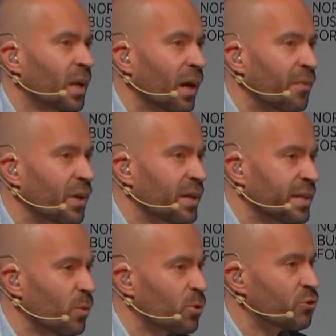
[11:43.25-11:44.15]
And the
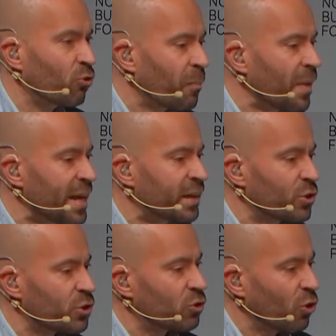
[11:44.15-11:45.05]
idea was to make
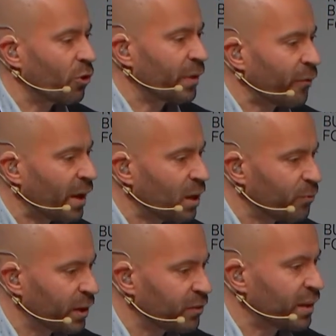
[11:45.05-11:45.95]
the story
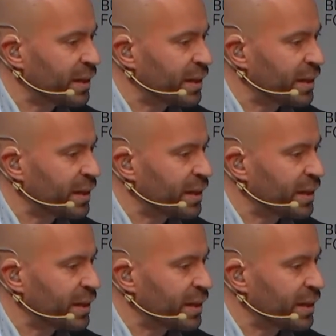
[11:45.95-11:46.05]
relevant